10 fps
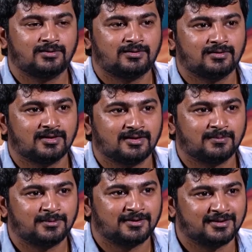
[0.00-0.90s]
to think
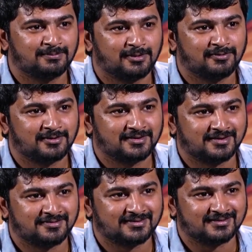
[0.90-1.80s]
about ex-boyfriend or
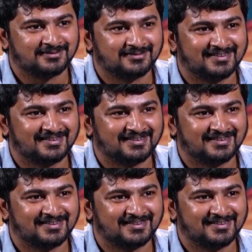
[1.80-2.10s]
girlfriend no, no? that's